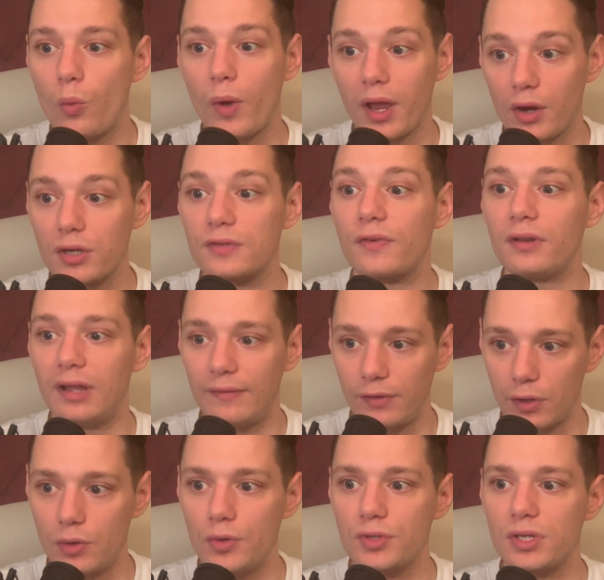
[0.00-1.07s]
wingers for
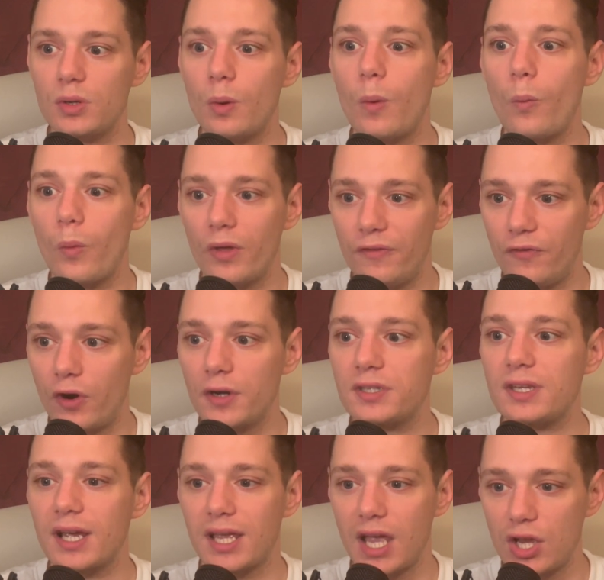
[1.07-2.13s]
Leverkusen, with Wirtz
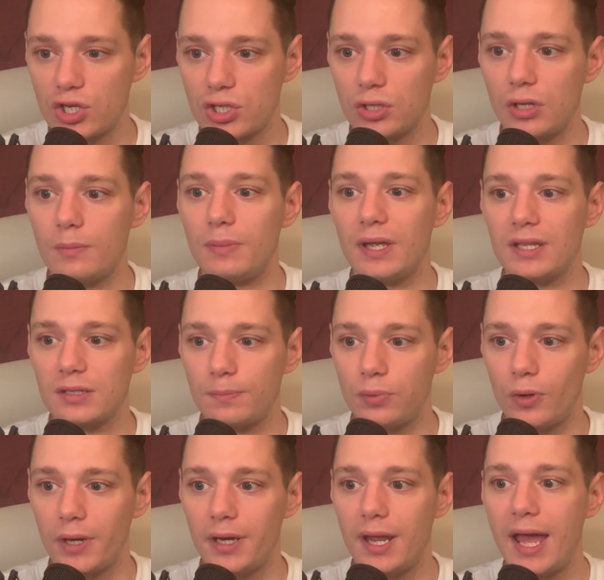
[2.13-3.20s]
occasionally being
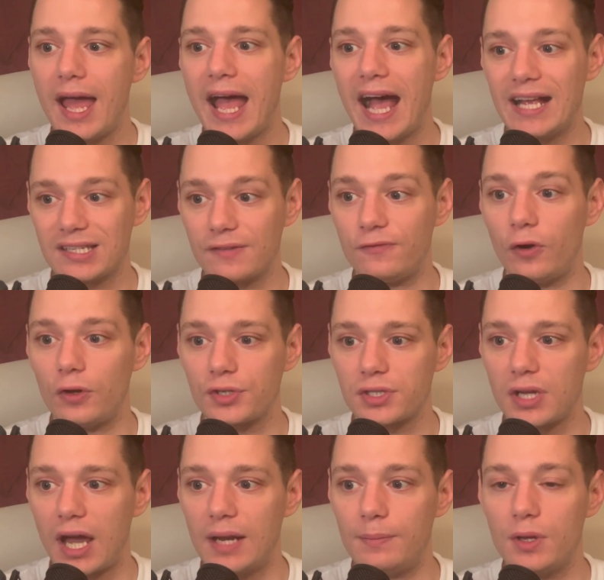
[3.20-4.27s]
deployed as a false
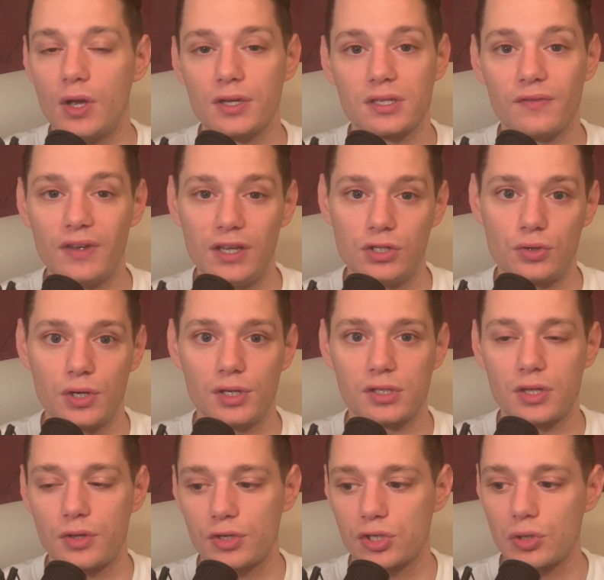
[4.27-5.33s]
nine because of injuries to
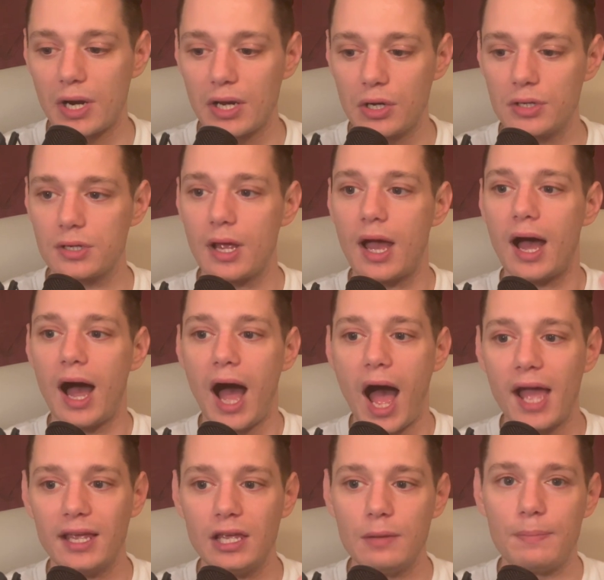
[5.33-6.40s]
their strikers,
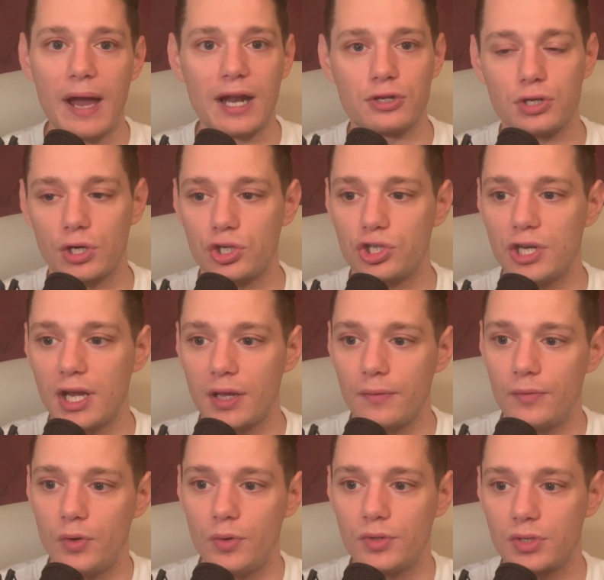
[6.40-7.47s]
i.e. Patrick Schick,
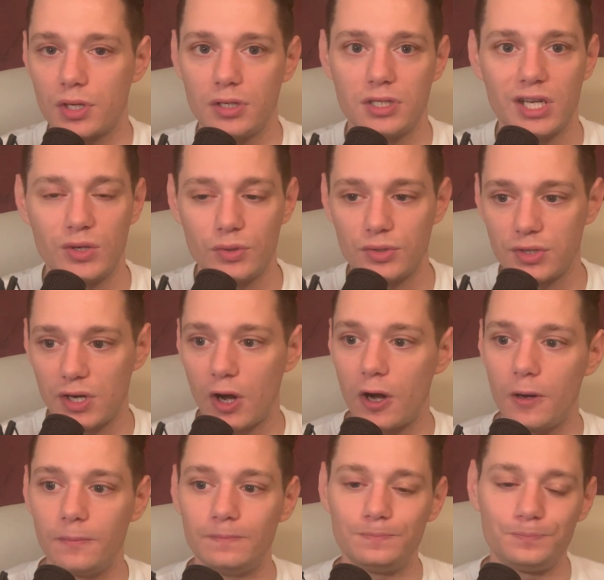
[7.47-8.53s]
who is continuously hurt.